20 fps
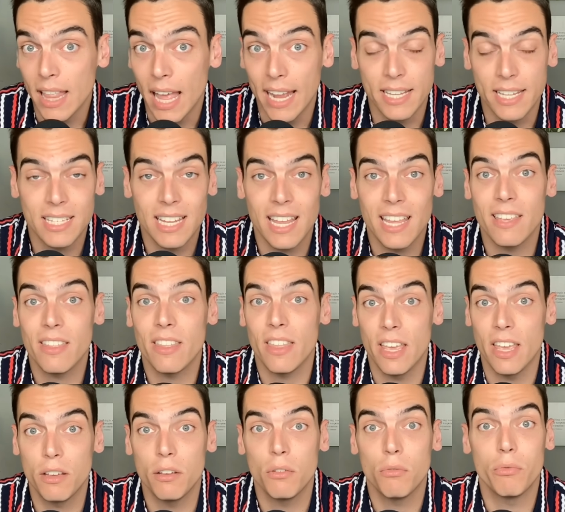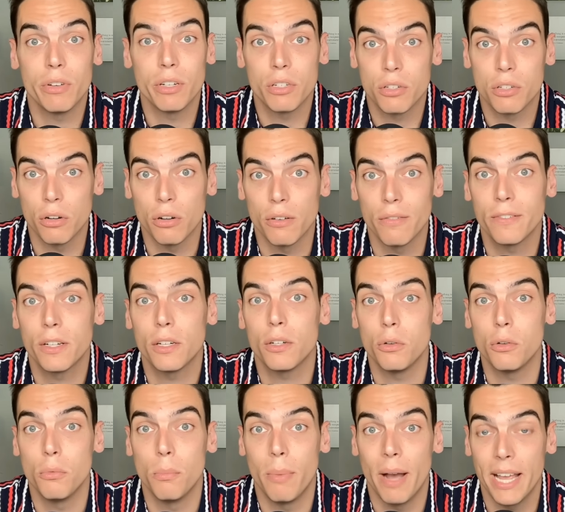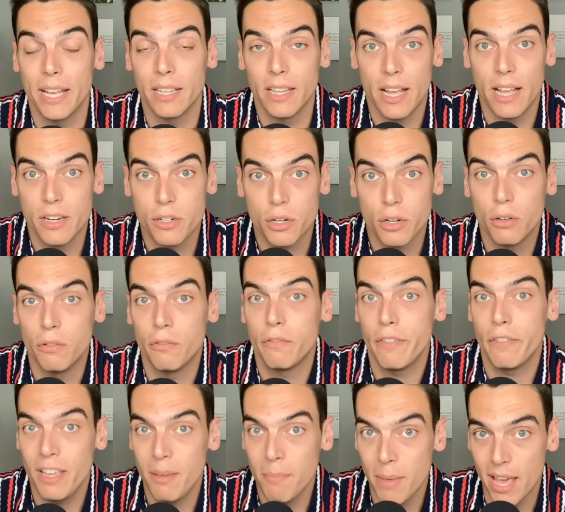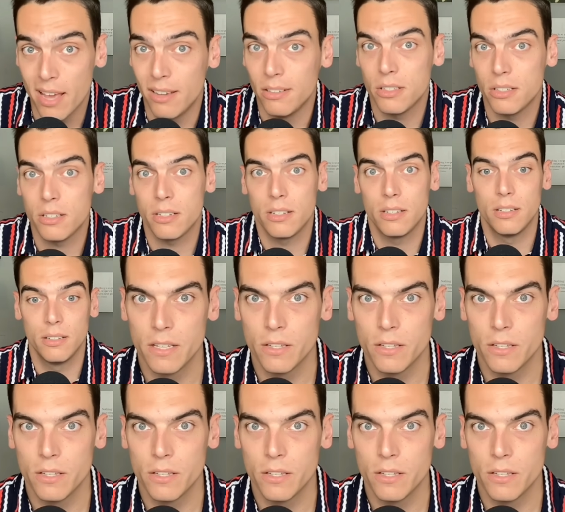That is a thing reserved to biological females.